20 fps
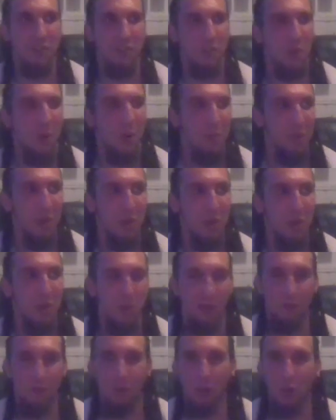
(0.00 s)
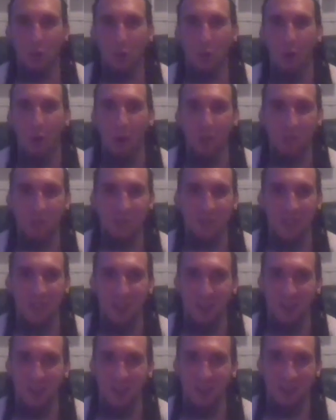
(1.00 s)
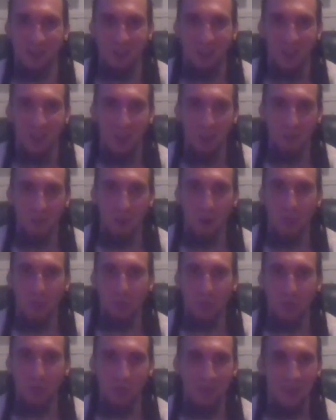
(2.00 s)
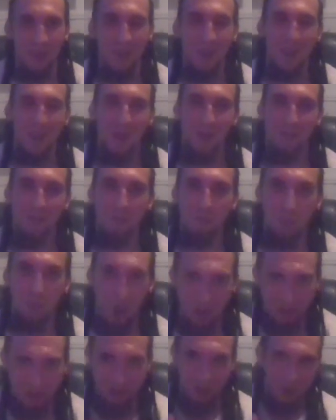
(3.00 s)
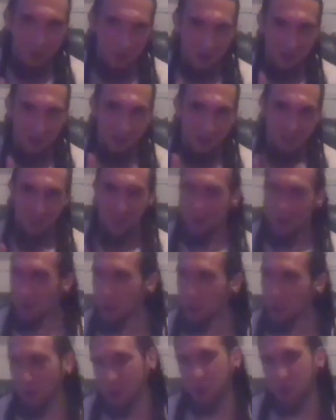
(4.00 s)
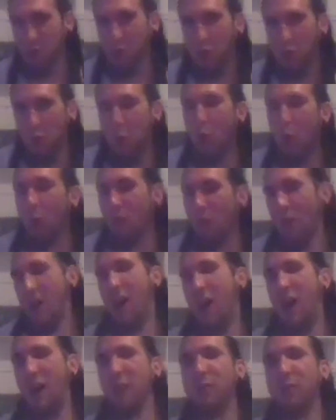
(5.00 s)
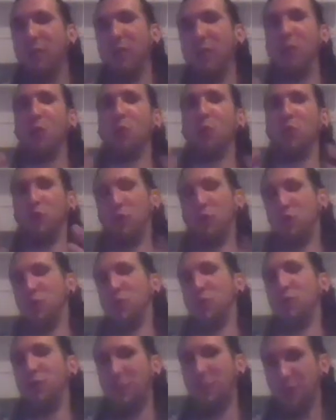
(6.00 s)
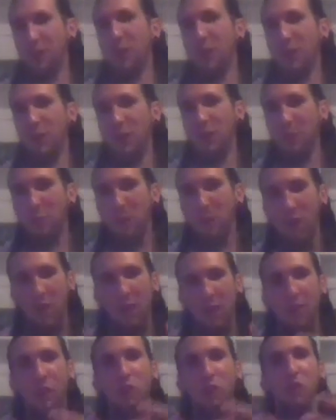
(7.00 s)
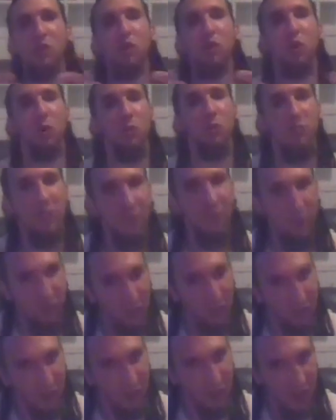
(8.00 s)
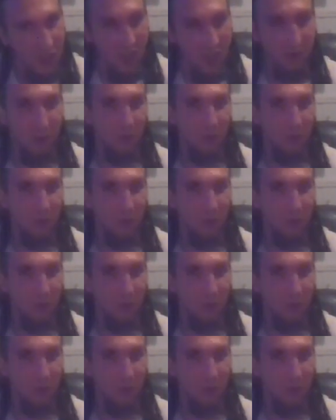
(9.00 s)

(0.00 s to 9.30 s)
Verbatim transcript: a combination of lacrosse and uh, rugby, mm but. Yeah it was so cool that I think we should insert it at